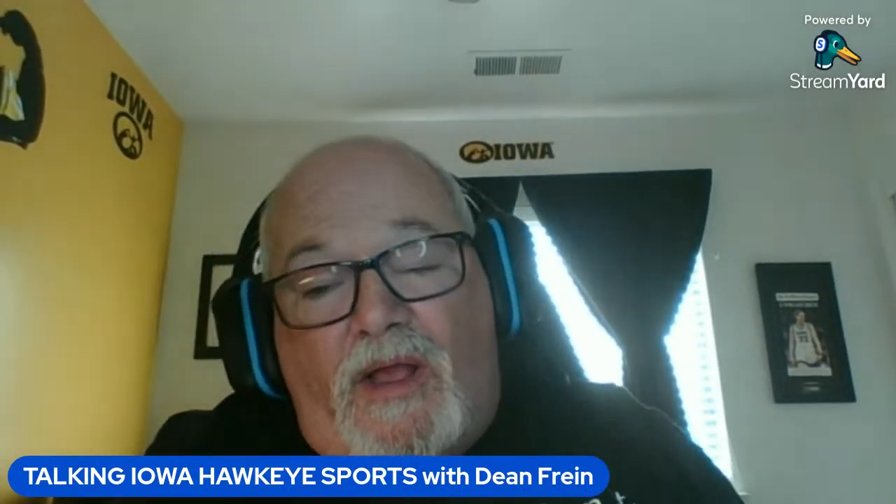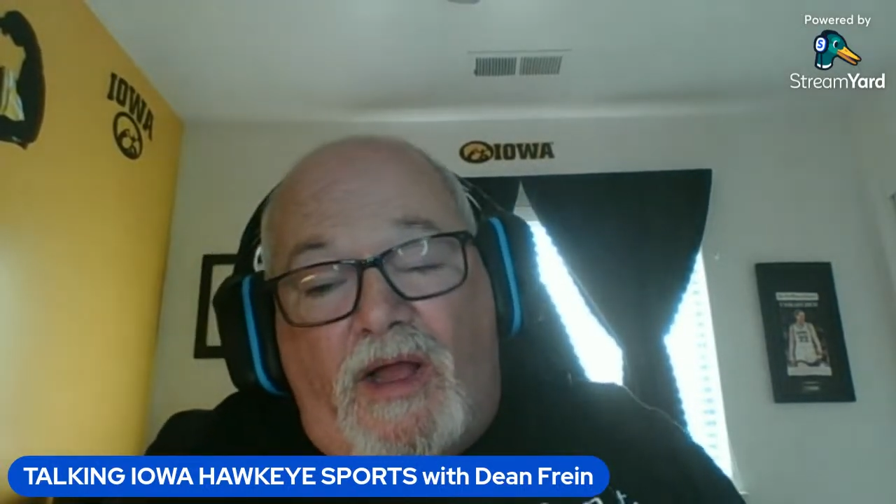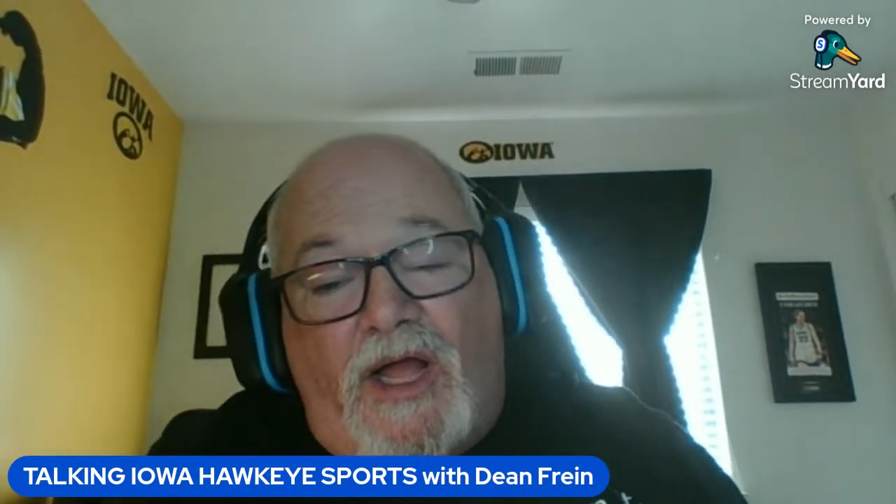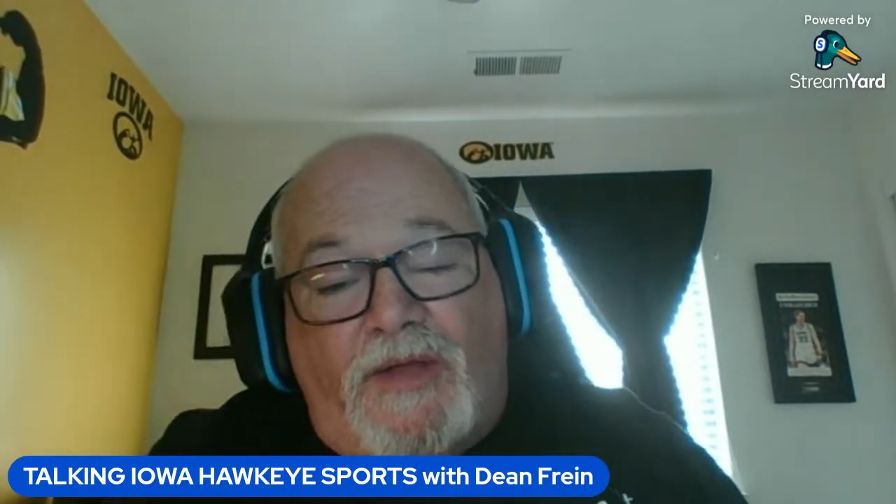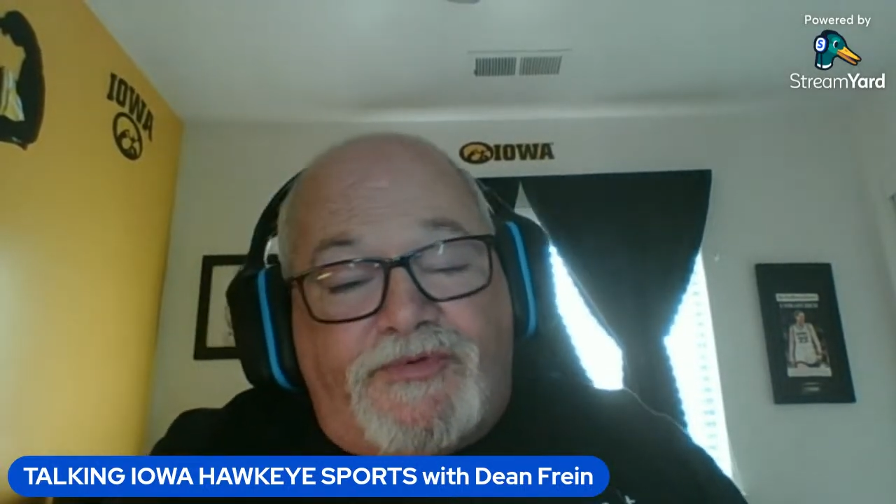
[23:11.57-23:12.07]

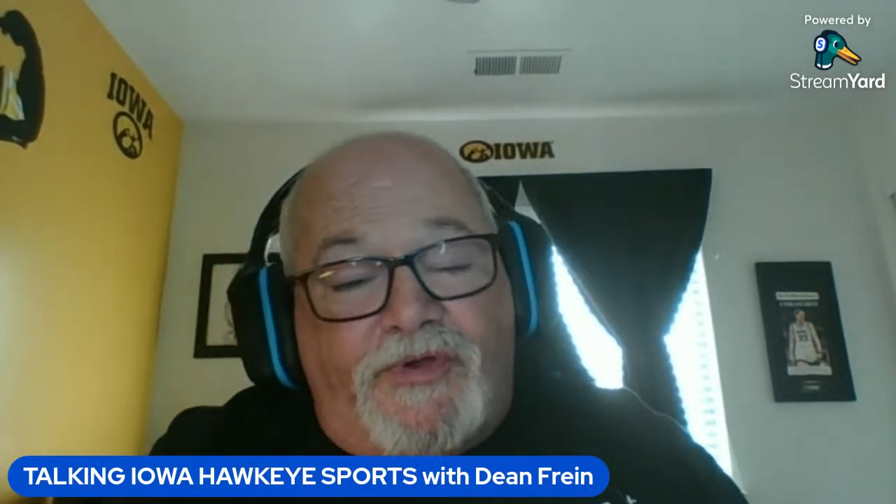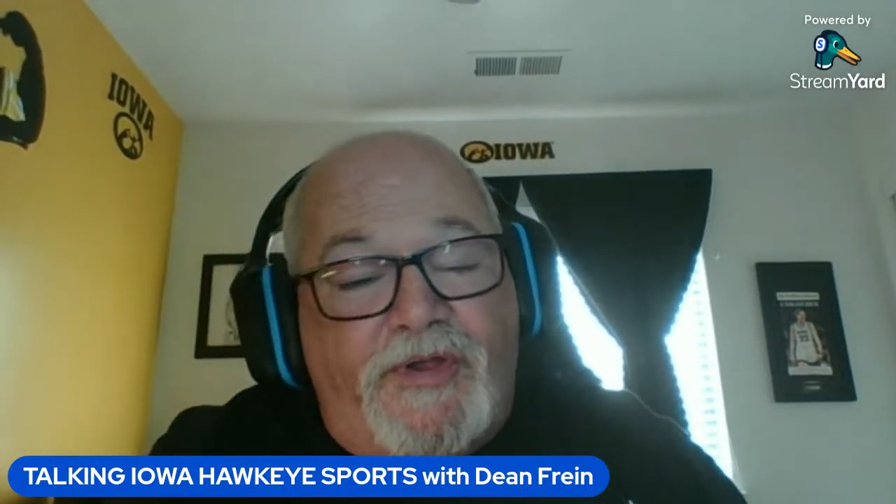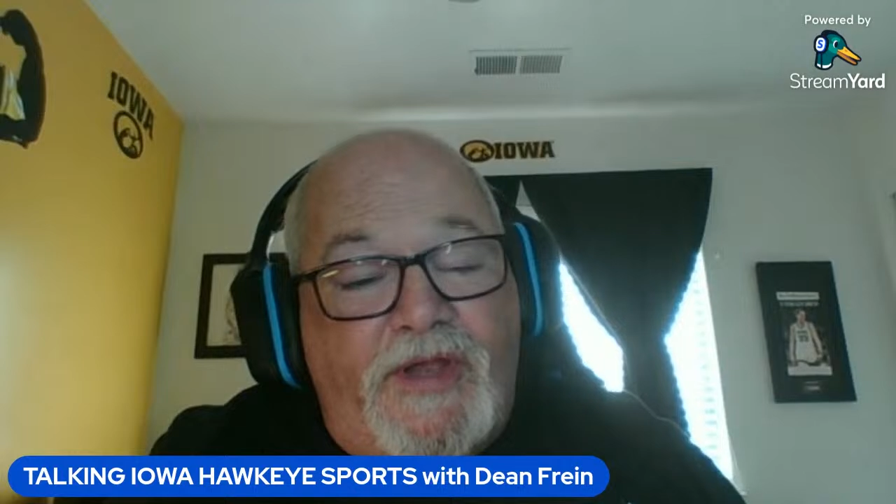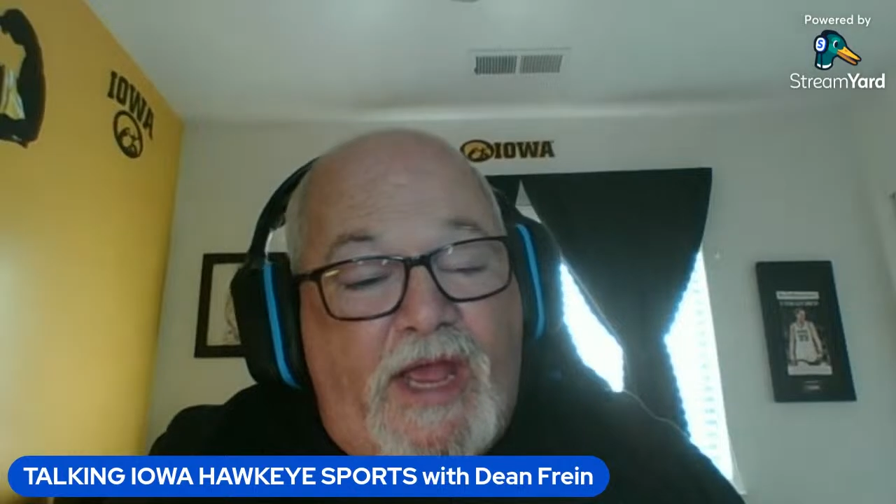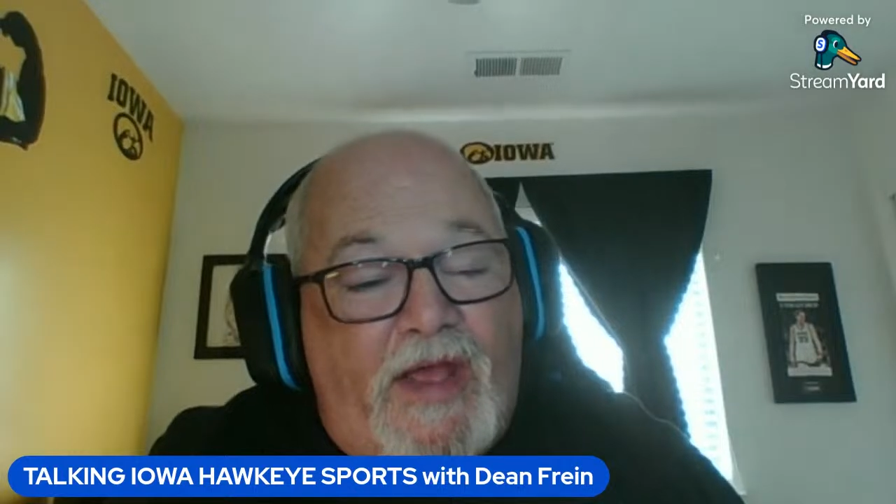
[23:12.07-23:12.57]
So
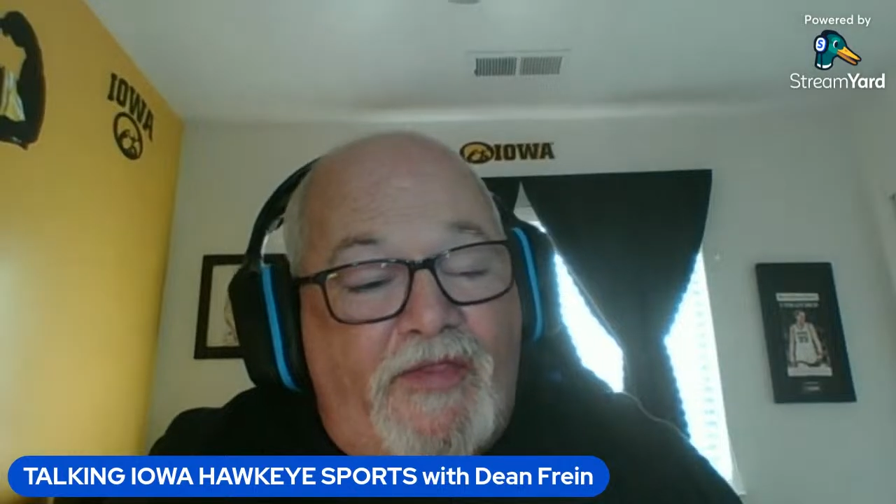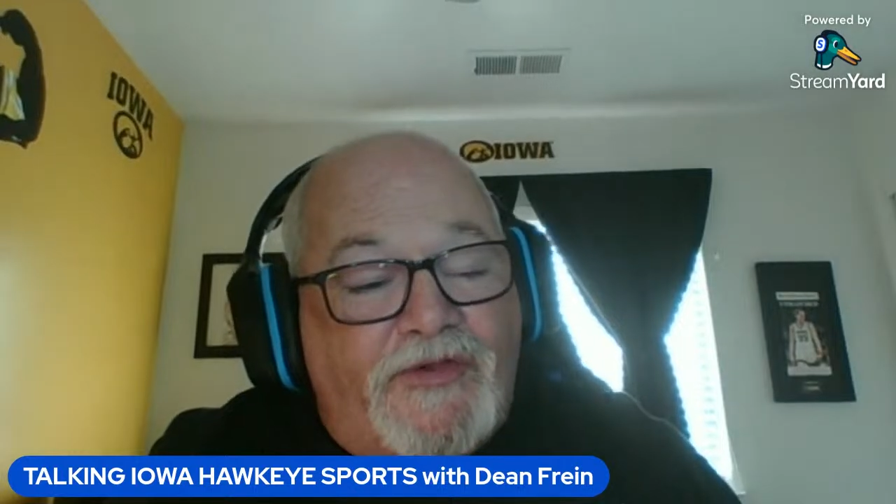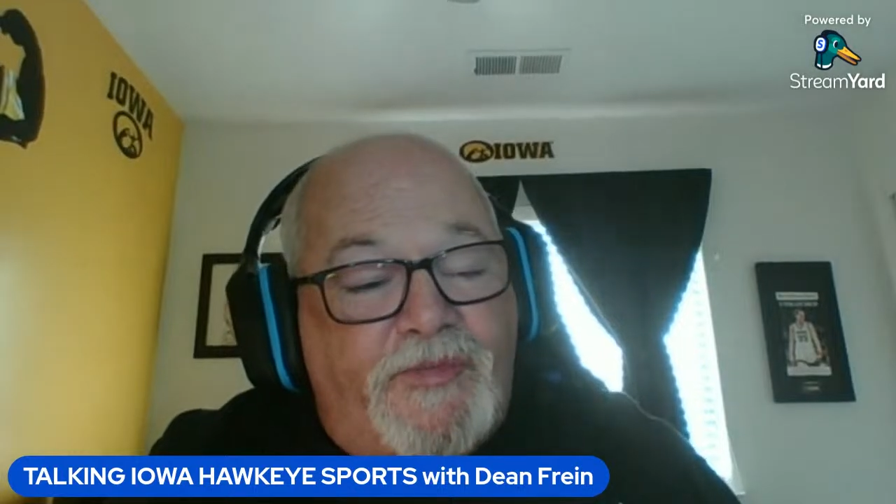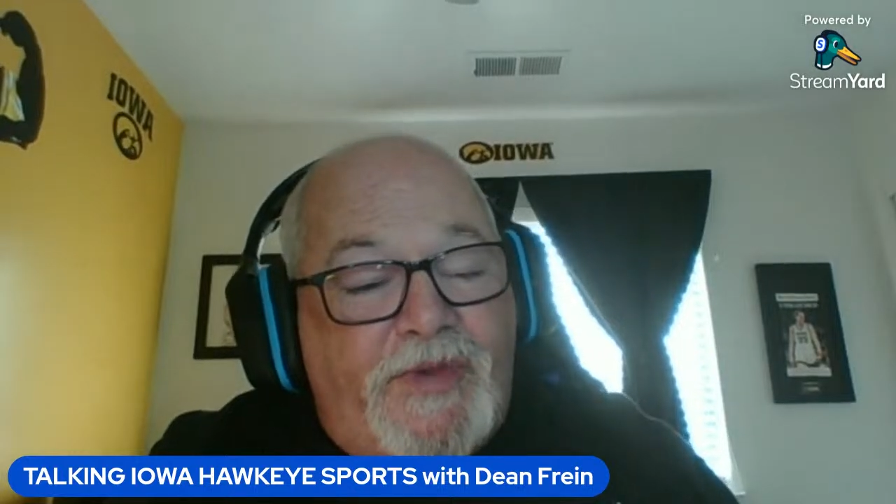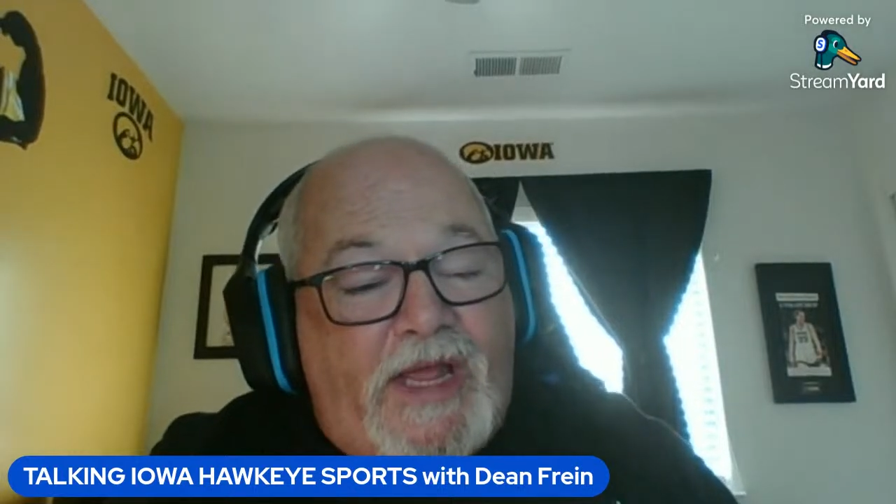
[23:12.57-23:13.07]
yeah, this
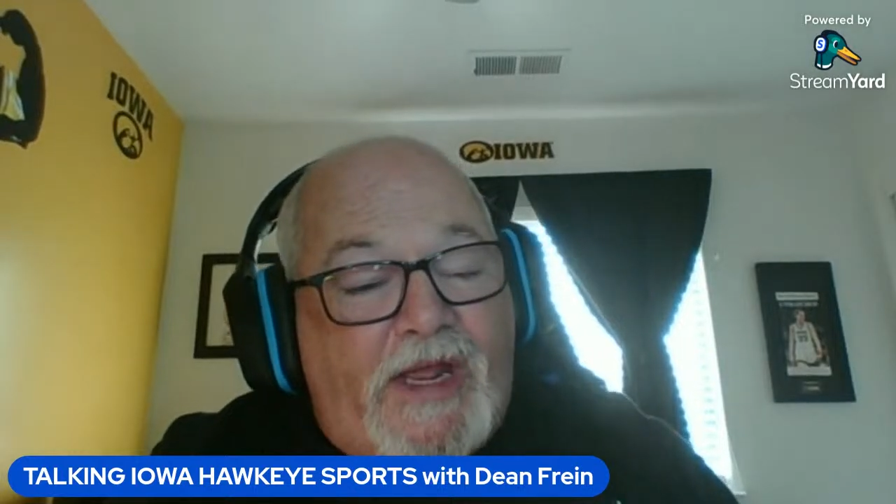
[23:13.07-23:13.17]
will be like